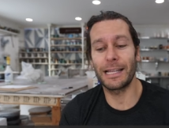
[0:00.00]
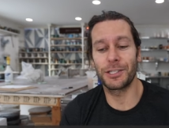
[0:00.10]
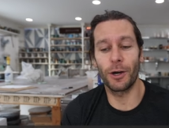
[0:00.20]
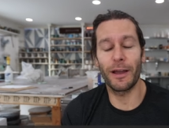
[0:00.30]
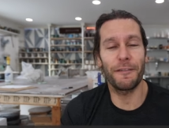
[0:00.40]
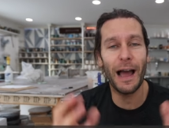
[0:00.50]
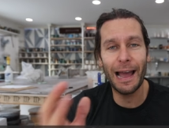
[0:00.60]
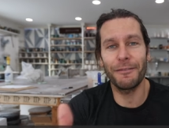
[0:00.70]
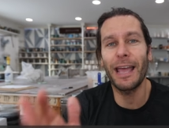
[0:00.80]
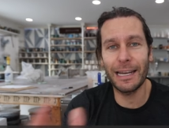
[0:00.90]
And so if
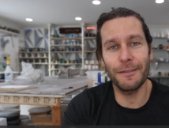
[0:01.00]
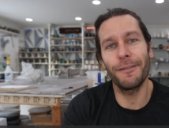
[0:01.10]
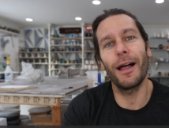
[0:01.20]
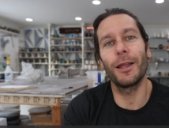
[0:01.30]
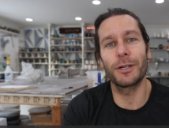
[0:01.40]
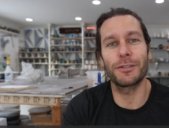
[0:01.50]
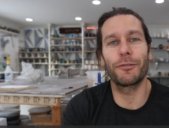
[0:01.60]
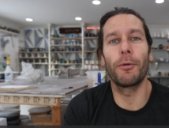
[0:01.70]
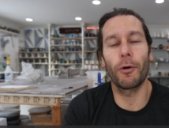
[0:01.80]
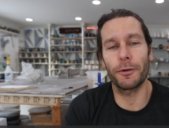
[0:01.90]
I have any followers
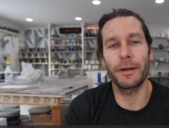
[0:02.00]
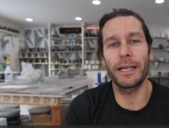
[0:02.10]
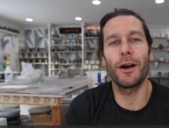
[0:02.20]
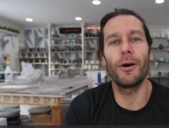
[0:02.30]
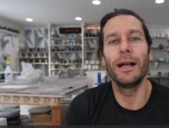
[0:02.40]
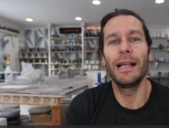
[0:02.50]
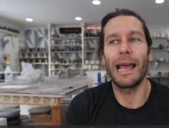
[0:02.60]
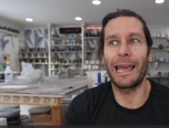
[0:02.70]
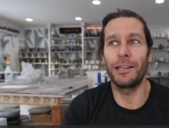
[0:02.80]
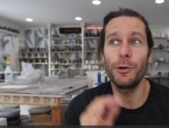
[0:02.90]
from Puerto Rico
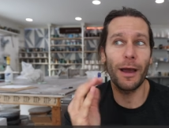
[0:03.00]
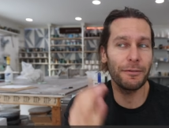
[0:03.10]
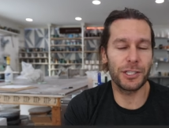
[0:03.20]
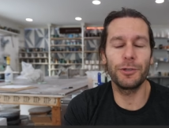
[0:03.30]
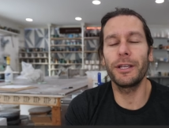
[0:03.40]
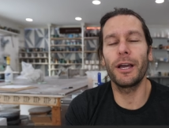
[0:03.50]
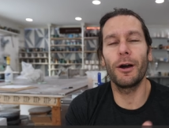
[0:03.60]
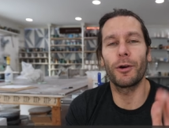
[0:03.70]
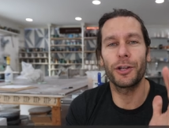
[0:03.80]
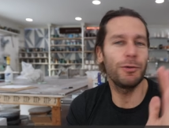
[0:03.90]
and you have a
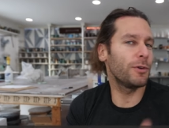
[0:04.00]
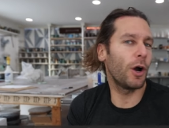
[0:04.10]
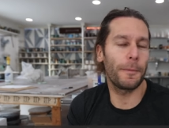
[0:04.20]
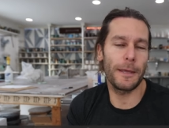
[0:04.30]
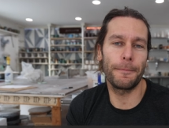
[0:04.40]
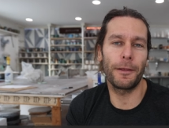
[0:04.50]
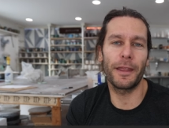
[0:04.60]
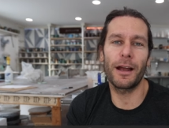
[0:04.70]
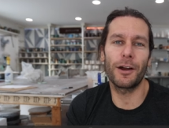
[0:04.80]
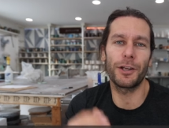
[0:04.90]
studio or you know people
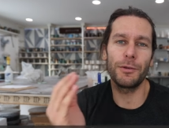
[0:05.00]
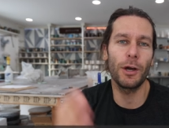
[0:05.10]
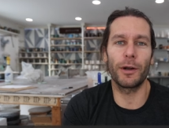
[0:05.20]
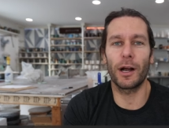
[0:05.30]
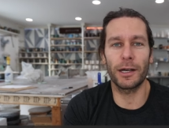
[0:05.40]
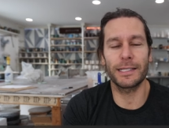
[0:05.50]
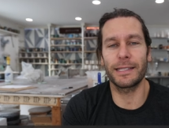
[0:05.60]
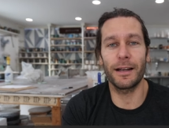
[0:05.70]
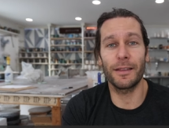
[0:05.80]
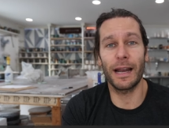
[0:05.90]
there or you know an artist
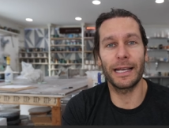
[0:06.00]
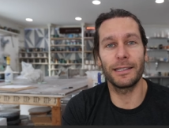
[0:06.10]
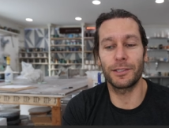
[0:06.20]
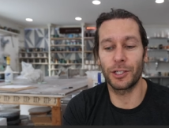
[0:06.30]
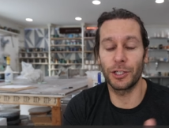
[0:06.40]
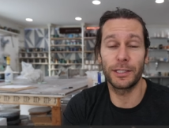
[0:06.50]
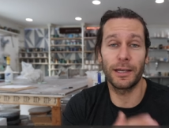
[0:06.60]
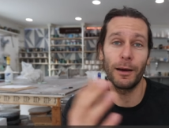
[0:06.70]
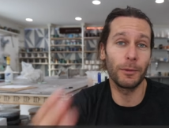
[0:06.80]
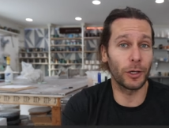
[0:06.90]
there that I could
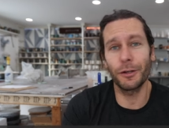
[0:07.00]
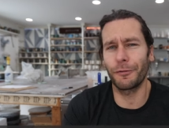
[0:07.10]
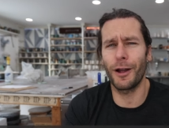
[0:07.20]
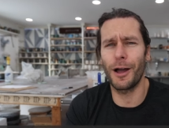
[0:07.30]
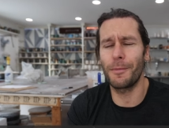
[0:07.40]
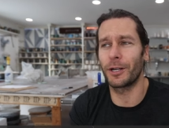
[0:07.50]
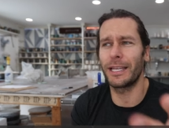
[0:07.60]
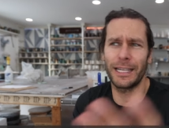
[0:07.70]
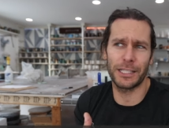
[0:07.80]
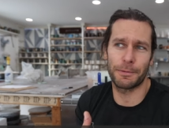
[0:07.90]
come learn from or
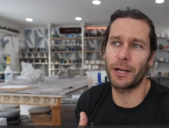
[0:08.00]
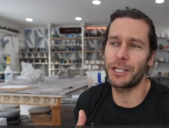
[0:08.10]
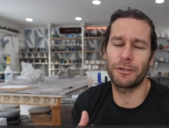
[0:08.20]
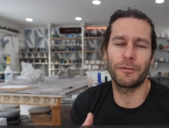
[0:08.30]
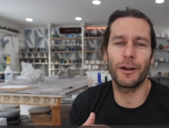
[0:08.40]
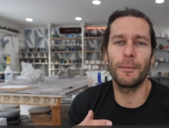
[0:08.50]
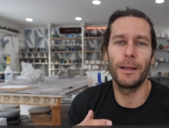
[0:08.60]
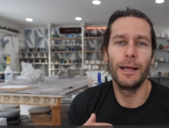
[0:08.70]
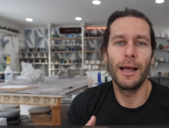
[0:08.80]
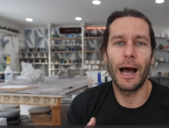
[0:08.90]
get inspiration from,
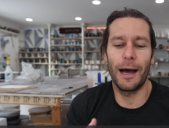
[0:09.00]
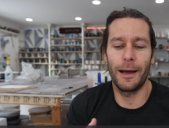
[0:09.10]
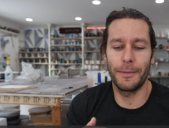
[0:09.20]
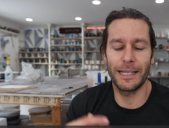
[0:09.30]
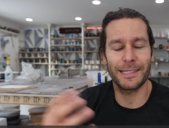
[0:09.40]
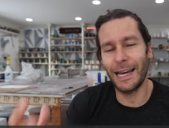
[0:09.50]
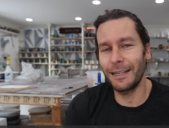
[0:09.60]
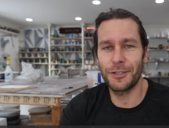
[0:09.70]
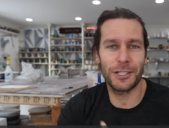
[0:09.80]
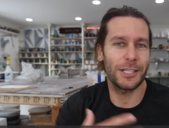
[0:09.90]
um, it's
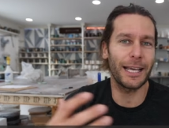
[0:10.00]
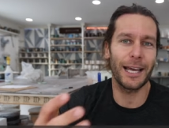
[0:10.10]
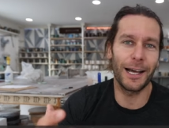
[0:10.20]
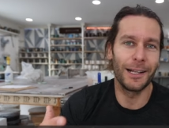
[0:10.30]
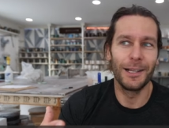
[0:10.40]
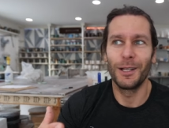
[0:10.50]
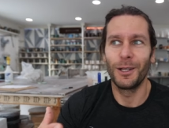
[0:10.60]
kind of just like a,